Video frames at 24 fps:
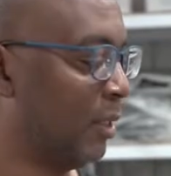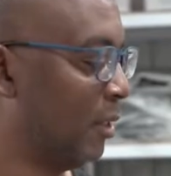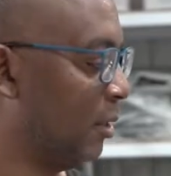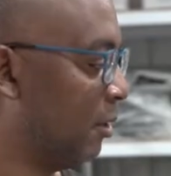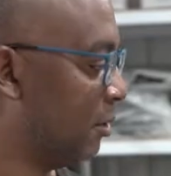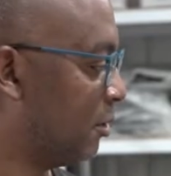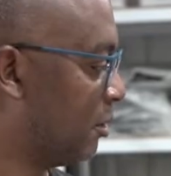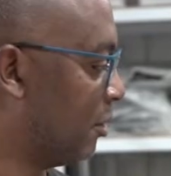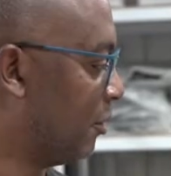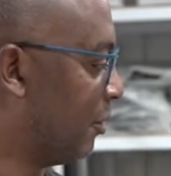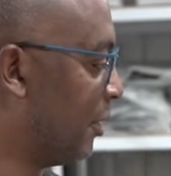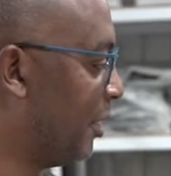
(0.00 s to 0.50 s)

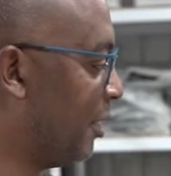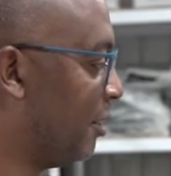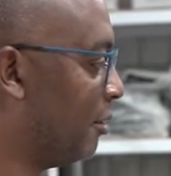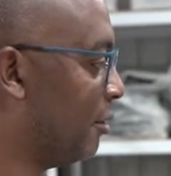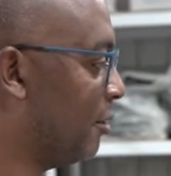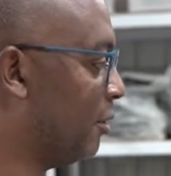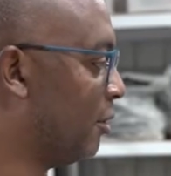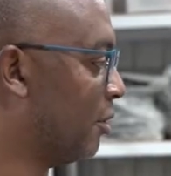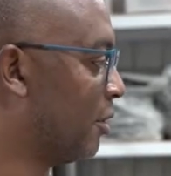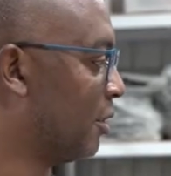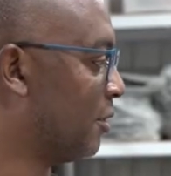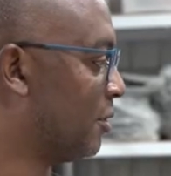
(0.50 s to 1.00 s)
So here
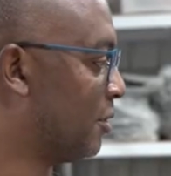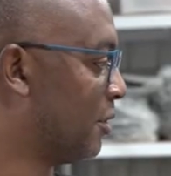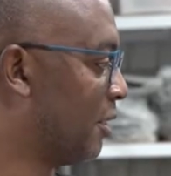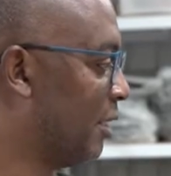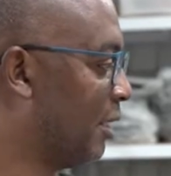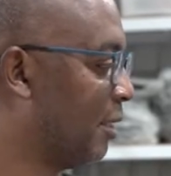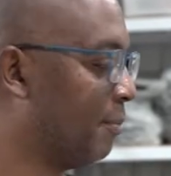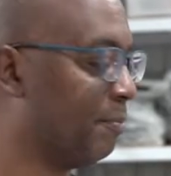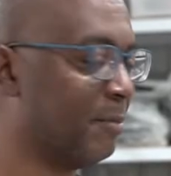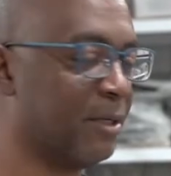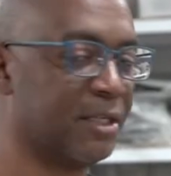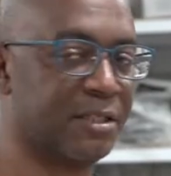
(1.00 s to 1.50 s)
you can
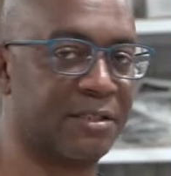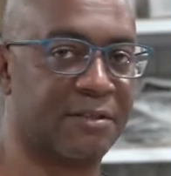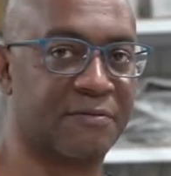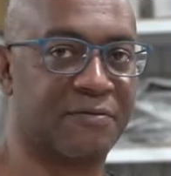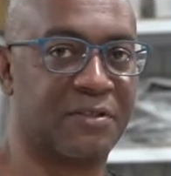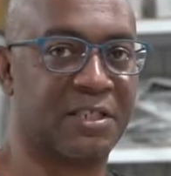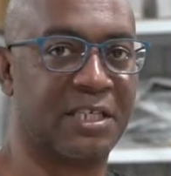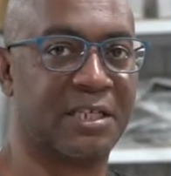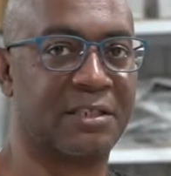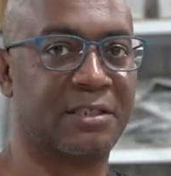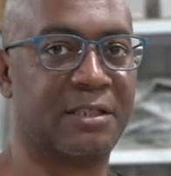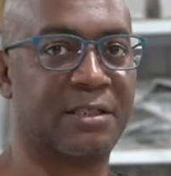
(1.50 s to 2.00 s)
see a piece of
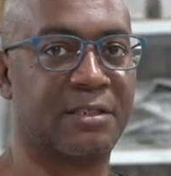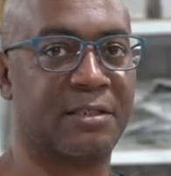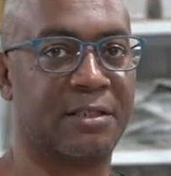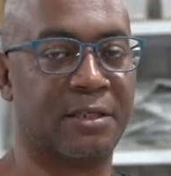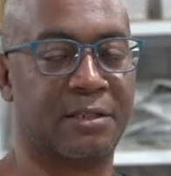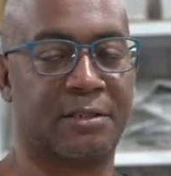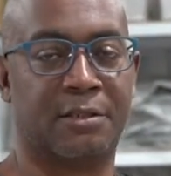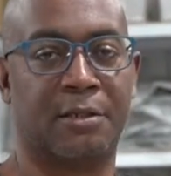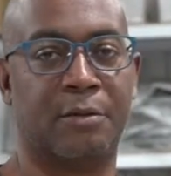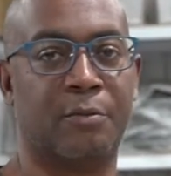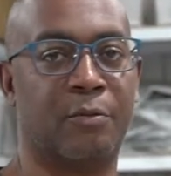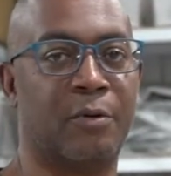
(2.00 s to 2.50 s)

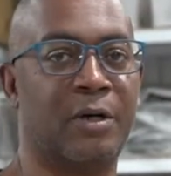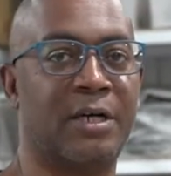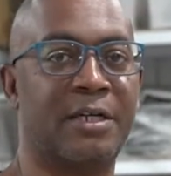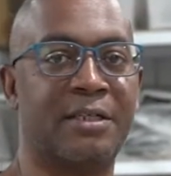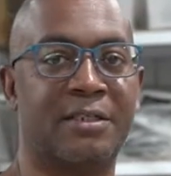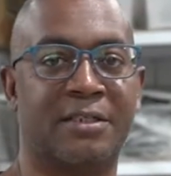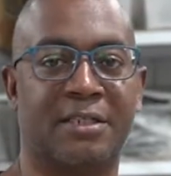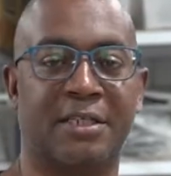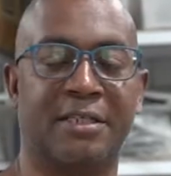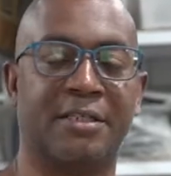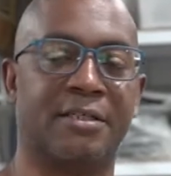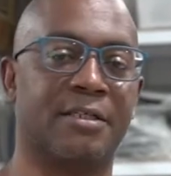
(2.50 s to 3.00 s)

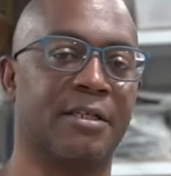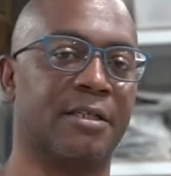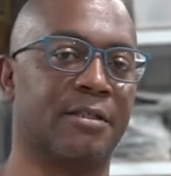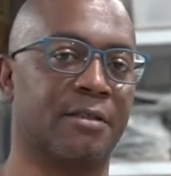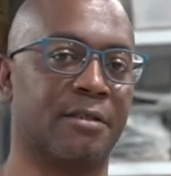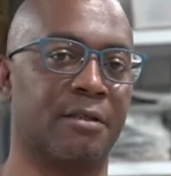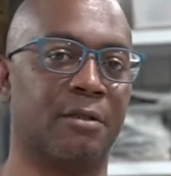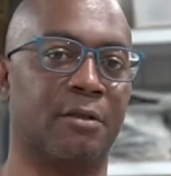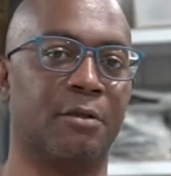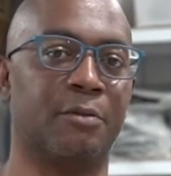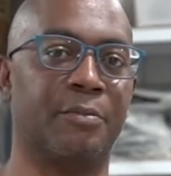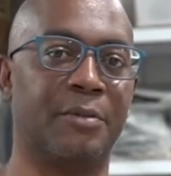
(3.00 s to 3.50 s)
6061
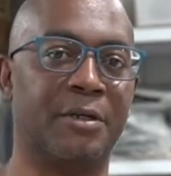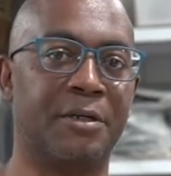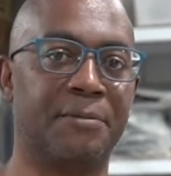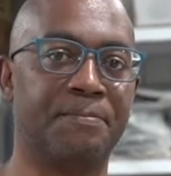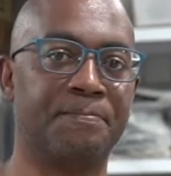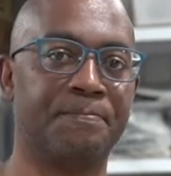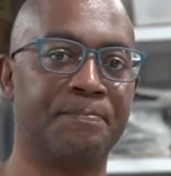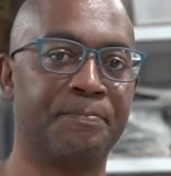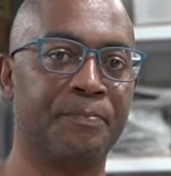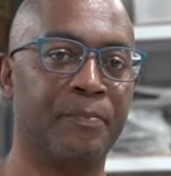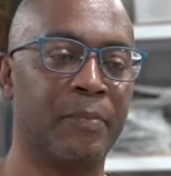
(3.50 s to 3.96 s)
T6 aluminum.